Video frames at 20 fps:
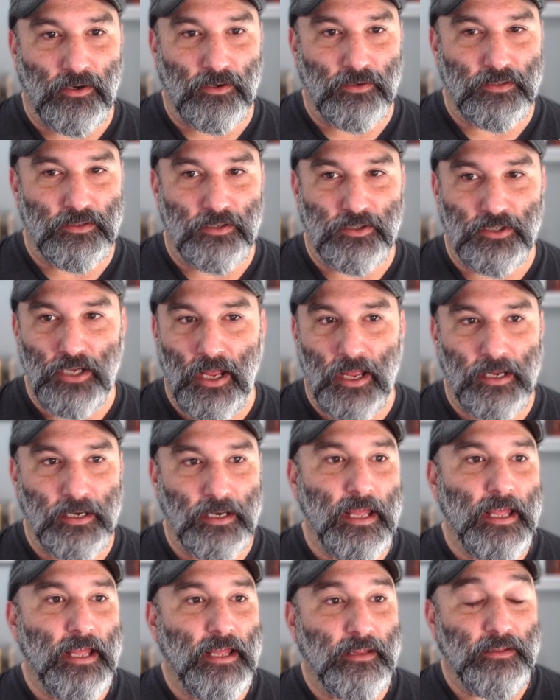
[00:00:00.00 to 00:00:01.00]
starts to
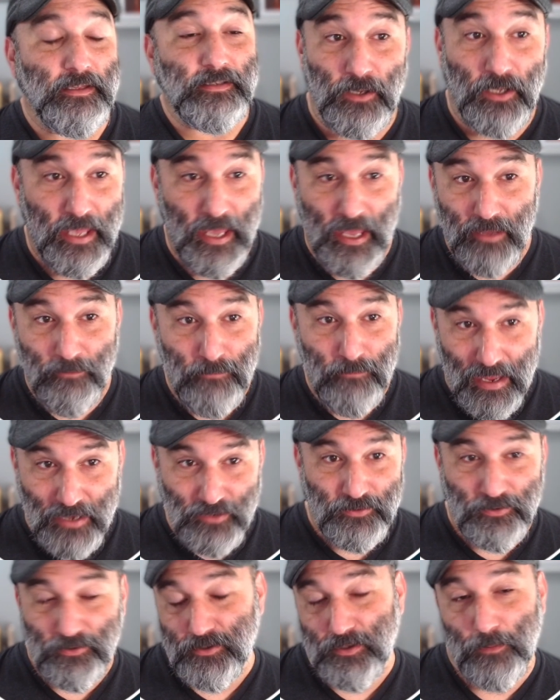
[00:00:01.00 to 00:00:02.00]
shine. The Game
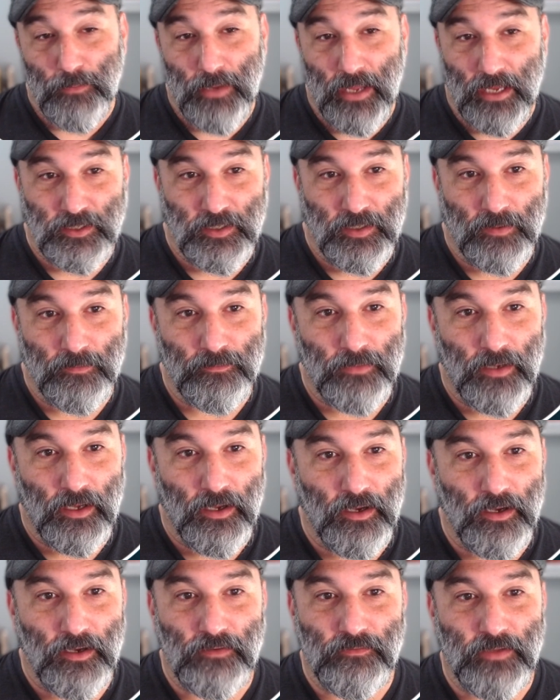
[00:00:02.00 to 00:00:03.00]
Master's Compendium
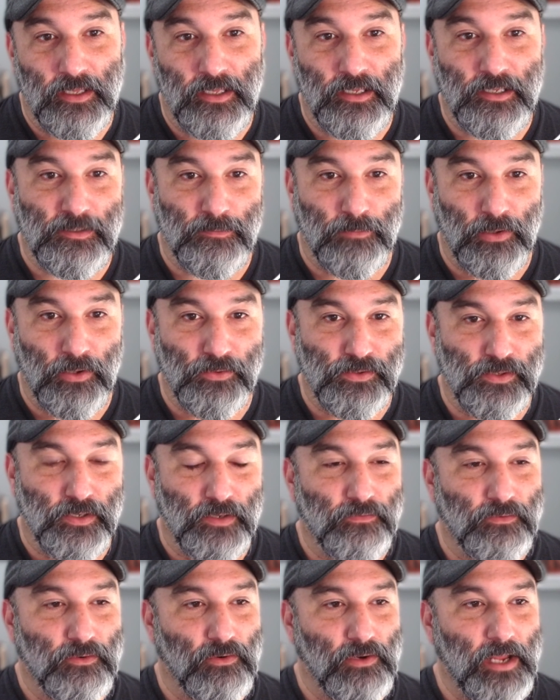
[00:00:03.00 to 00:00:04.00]
of
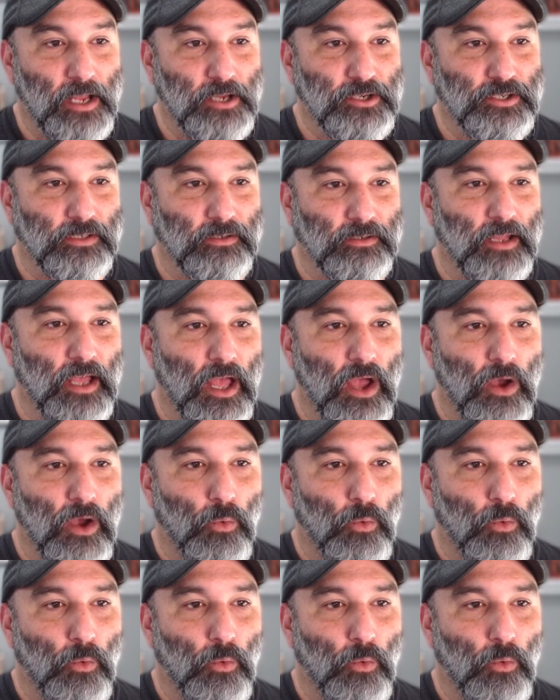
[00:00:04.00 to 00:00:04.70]
Explosive Creation.